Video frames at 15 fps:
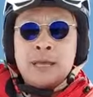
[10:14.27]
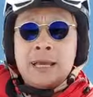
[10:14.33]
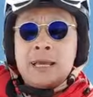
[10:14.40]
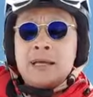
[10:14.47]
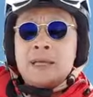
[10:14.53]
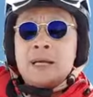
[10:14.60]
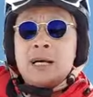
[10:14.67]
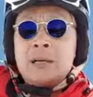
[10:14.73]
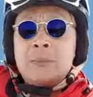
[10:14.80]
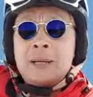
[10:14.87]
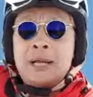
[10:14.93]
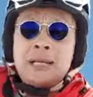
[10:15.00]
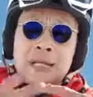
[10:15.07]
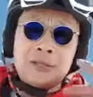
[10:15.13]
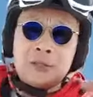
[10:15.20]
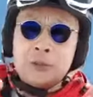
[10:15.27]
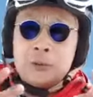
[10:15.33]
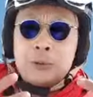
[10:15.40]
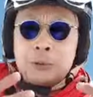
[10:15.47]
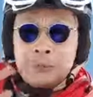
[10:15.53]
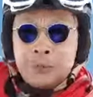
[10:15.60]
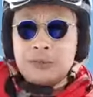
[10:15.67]
And as
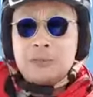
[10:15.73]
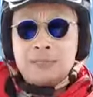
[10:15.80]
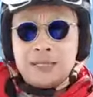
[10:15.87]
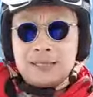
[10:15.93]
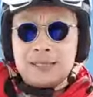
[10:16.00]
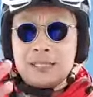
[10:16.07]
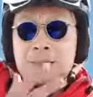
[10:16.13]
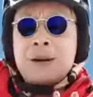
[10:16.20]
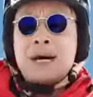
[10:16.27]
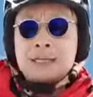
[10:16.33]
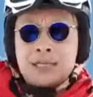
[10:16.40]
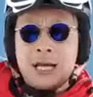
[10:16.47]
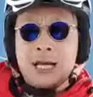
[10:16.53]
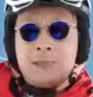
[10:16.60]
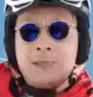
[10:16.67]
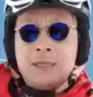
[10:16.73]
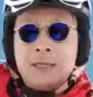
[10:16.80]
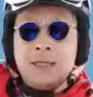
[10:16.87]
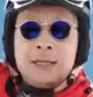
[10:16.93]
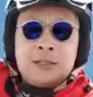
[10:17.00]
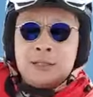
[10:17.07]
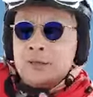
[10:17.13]
you build a business part-time,
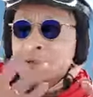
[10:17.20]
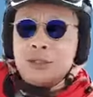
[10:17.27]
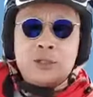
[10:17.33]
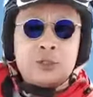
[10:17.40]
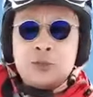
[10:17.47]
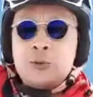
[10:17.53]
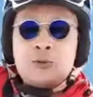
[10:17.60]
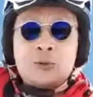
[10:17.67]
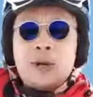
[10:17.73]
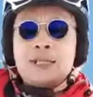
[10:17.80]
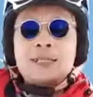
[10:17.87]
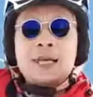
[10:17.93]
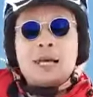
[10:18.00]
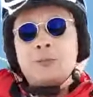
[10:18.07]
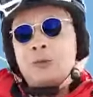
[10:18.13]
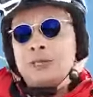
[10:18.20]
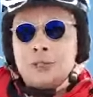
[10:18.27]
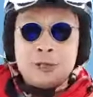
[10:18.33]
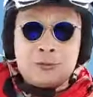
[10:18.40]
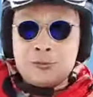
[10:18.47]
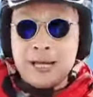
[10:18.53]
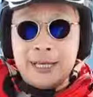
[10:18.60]
you can choose one time when
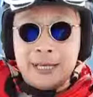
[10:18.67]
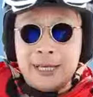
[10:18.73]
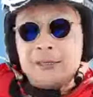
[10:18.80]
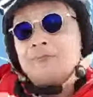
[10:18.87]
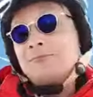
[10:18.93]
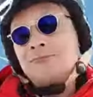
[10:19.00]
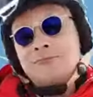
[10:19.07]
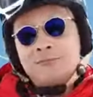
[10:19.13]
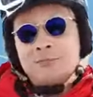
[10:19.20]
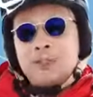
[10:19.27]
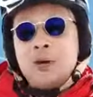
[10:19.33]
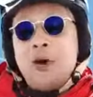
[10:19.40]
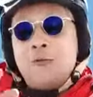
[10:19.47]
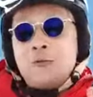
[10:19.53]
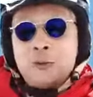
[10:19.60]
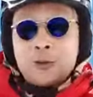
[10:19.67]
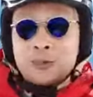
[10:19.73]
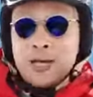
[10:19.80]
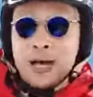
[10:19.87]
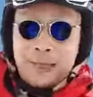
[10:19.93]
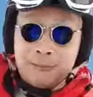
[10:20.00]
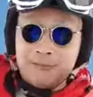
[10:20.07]
you're ready to go
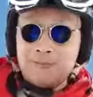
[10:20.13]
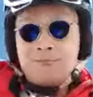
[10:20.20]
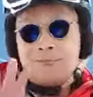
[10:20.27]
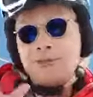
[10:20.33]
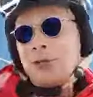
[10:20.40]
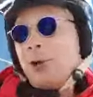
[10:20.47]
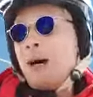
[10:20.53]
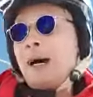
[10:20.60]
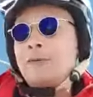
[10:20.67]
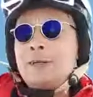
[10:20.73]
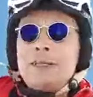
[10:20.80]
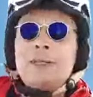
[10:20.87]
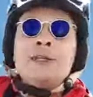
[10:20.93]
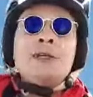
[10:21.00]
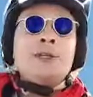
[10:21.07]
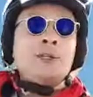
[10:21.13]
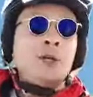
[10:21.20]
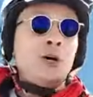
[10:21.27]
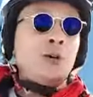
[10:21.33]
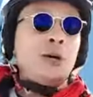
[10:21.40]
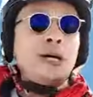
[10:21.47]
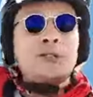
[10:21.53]
full-time. No hurry,
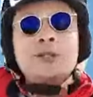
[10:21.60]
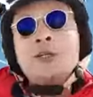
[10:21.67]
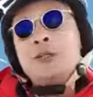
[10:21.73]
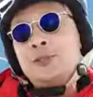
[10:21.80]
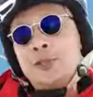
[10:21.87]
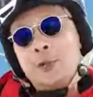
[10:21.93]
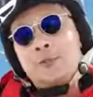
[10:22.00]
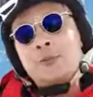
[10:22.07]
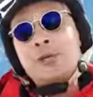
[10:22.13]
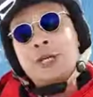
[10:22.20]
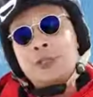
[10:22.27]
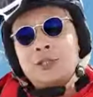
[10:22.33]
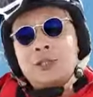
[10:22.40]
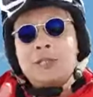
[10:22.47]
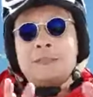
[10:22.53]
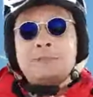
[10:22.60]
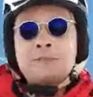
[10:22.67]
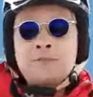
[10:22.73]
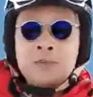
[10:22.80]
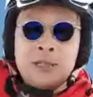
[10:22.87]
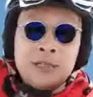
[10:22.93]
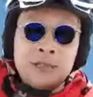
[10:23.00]
no rush, no pressure.
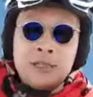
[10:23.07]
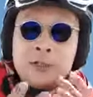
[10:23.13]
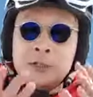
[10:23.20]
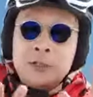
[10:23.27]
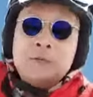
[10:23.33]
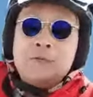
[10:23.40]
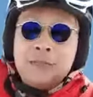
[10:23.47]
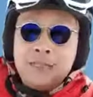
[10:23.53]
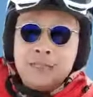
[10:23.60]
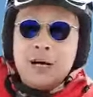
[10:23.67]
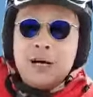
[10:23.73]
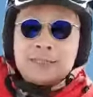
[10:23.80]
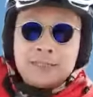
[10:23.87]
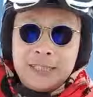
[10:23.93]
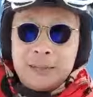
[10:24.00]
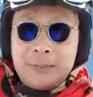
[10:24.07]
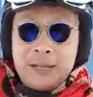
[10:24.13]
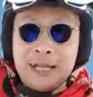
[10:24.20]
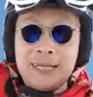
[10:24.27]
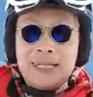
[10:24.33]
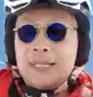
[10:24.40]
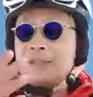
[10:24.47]
The new Velocity
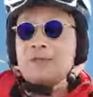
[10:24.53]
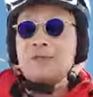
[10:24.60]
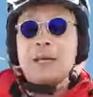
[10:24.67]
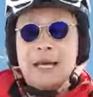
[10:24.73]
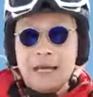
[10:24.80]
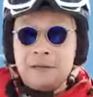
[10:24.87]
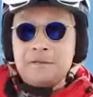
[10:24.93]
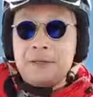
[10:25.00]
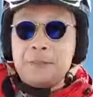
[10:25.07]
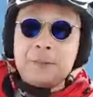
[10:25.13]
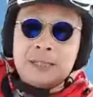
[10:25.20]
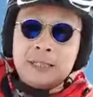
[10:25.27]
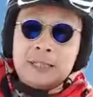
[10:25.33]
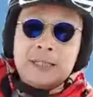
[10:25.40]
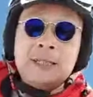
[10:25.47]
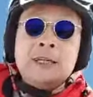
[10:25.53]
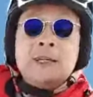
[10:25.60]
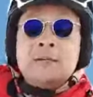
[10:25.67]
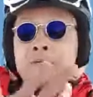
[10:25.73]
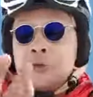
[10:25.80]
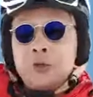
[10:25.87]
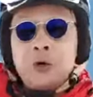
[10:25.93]
plan is for everybody.
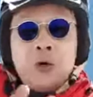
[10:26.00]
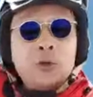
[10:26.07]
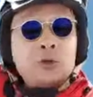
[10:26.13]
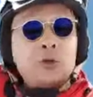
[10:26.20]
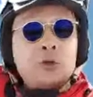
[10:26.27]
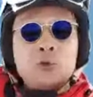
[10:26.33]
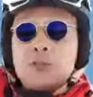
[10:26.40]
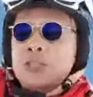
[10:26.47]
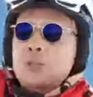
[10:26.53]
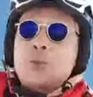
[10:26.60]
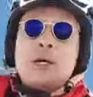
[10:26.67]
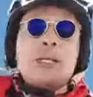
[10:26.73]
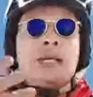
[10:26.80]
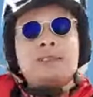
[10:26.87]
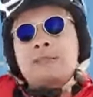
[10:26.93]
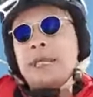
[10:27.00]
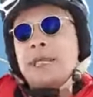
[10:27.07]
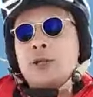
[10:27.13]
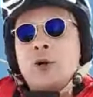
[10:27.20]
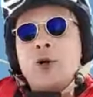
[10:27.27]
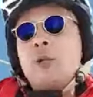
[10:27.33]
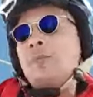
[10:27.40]
For those who just want to stay
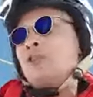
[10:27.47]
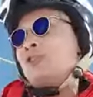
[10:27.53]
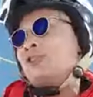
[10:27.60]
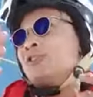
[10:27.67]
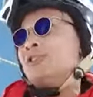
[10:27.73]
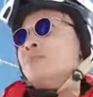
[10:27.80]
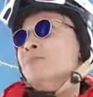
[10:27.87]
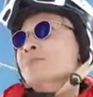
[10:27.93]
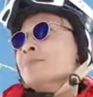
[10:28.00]
at home and just